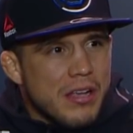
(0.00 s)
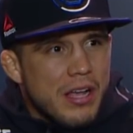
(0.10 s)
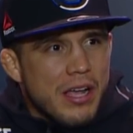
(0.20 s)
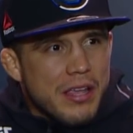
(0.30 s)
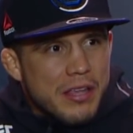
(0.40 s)

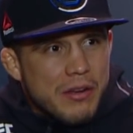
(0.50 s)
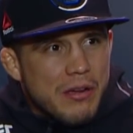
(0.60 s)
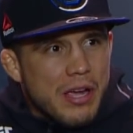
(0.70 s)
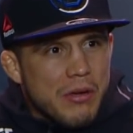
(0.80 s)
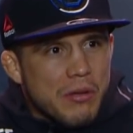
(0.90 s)

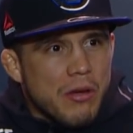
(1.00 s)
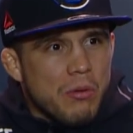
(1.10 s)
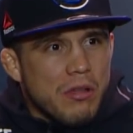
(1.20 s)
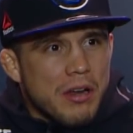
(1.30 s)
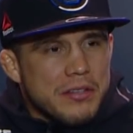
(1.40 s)
I
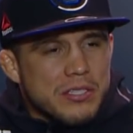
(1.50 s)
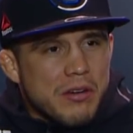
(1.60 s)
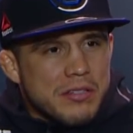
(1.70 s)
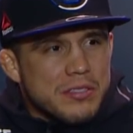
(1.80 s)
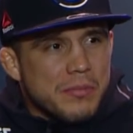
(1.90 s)
owe a lot of this
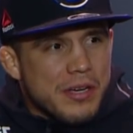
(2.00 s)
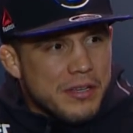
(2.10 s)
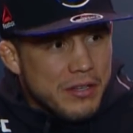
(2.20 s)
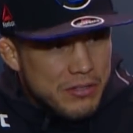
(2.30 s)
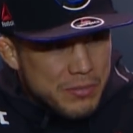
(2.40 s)
credit to
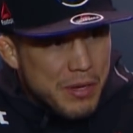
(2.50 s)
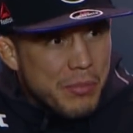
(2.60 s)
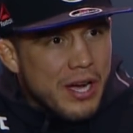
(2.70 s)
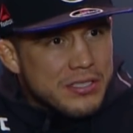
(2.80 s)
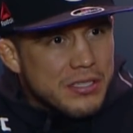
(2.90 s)
my
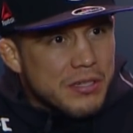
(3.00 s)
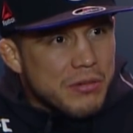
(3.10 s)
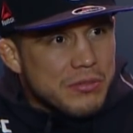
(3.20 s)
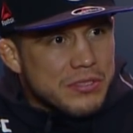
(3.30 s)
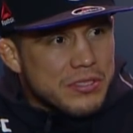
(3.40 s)
boxing
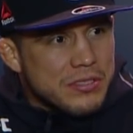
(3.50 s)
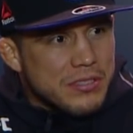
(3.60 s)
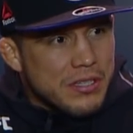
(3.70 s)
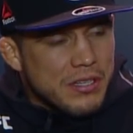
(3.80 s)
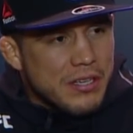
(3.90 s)
coach,
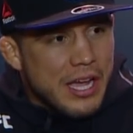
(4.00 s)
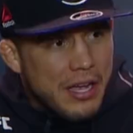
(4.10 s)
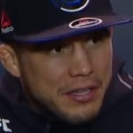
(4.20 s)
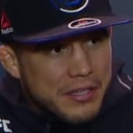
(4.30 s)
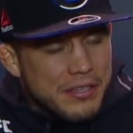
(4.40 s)

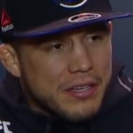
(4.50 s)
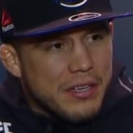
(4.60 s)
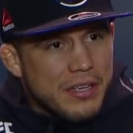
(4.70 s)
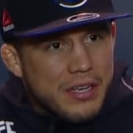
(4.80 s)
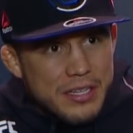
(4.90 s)
Alan
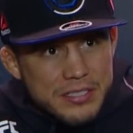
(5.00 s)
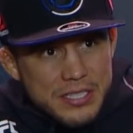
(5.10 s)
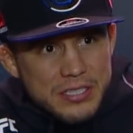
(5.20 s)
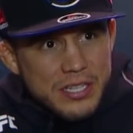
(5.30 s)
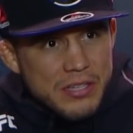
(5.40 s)

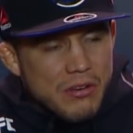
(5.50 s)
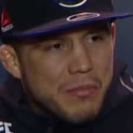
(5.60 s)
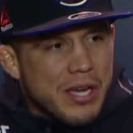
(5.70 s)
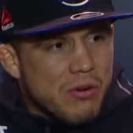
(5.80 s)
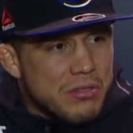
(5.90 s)
Santino,
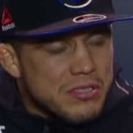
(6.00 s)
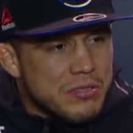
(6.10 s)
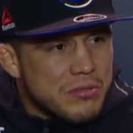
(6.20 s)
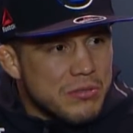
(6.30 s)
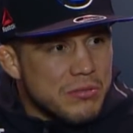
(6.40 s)
all my coaches
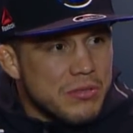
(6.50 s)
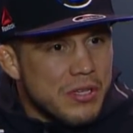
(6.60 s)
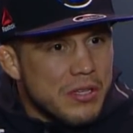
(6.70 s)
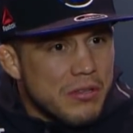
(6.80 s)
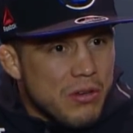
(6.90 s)
who
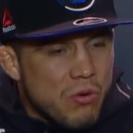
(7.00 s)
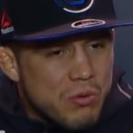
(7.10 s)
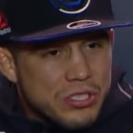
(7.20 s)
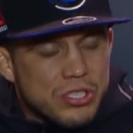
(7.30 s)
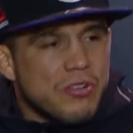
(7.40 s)

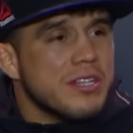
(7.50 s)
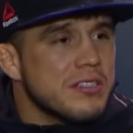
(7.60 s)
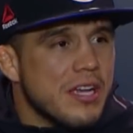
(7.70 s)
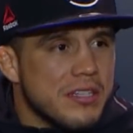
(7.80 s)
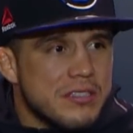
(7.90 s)

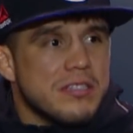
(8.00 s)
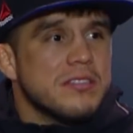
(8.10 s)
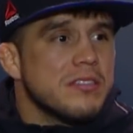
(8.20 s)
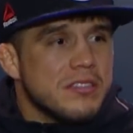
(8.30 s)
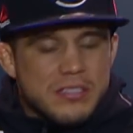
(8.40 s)
stress that
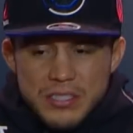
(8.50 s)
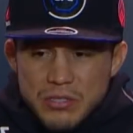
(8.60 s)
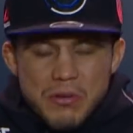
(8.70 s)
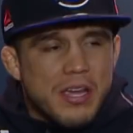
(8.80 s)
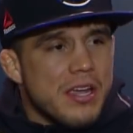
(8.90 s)
distance. This,
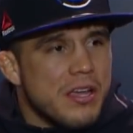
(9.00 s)
it's okay,